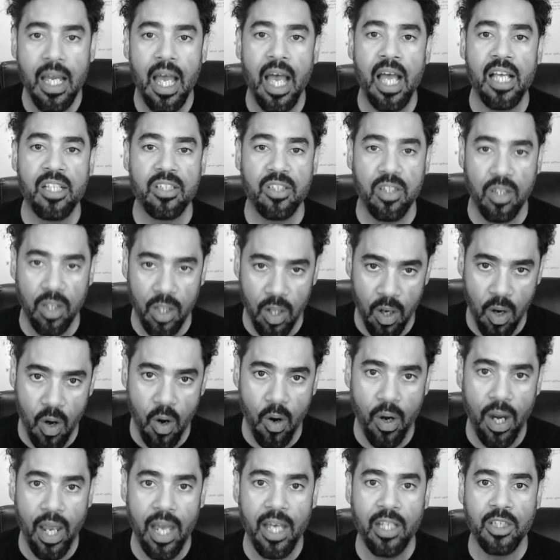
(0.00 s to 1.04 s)
as
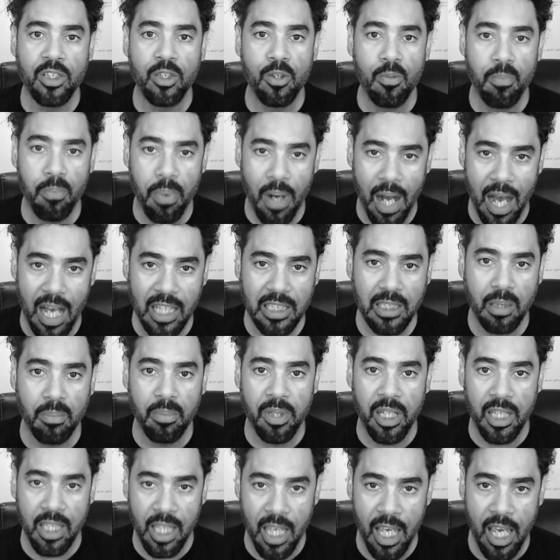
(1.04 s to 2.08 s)
long as you
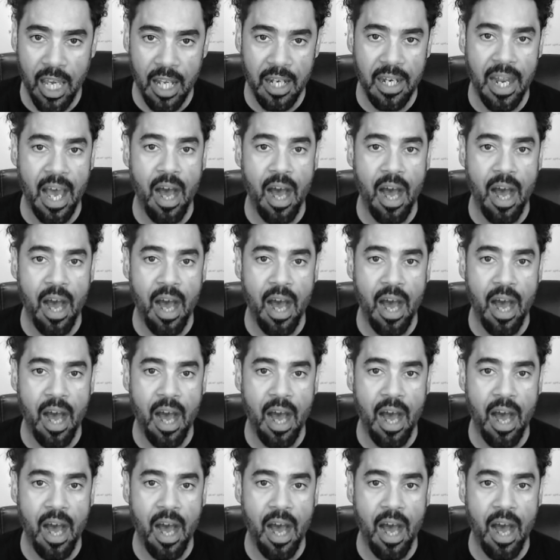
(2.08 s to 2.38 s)
possibly can.